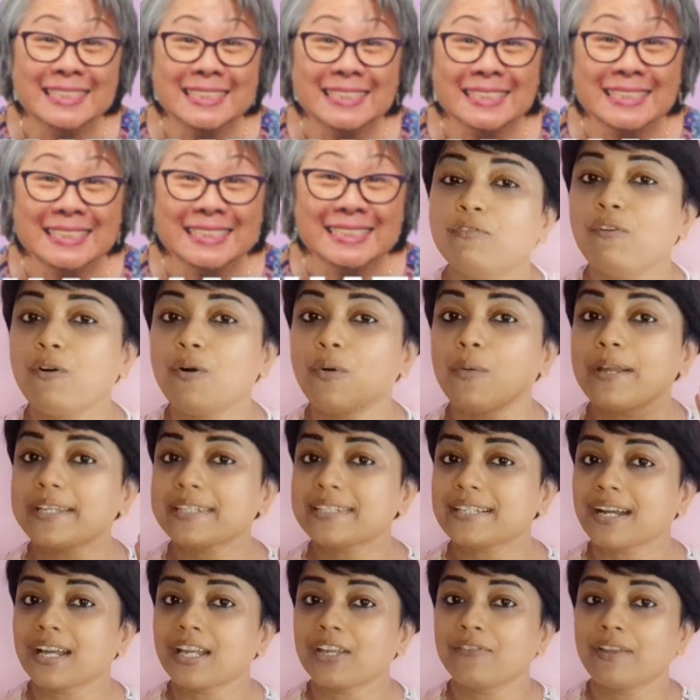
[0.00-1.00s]
Before we
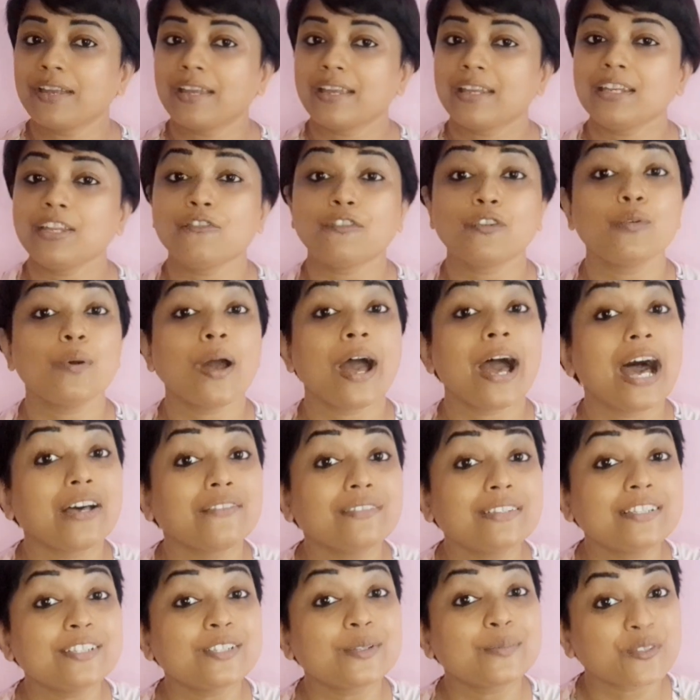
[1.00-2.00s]
dive in, if you
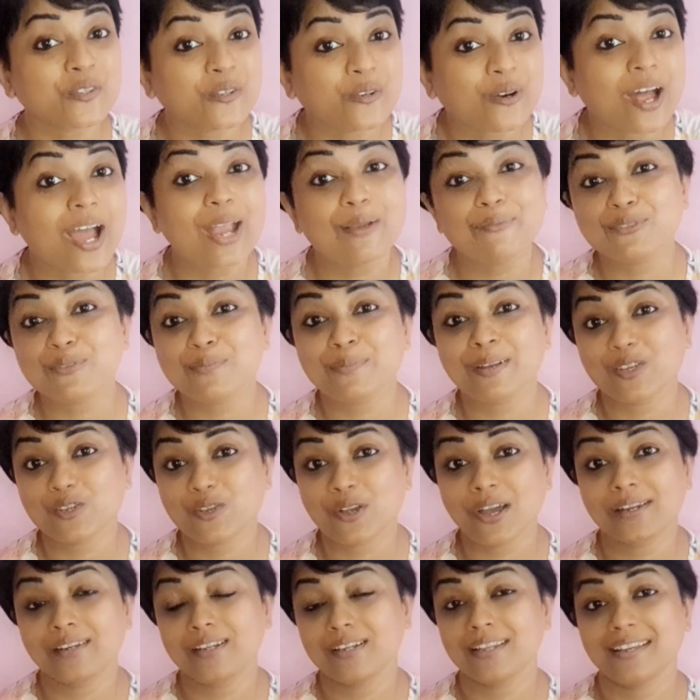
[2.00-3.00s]
haven't subscribed to my
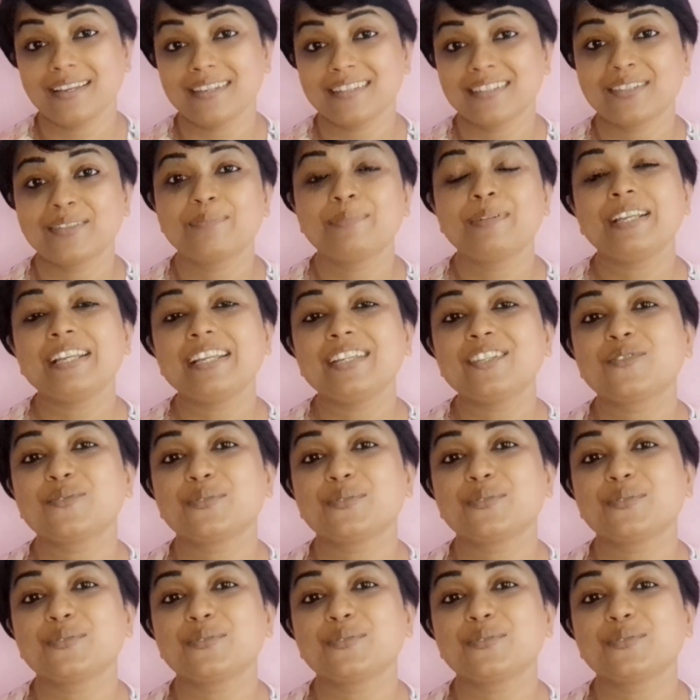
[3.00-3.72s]
channel yet, please do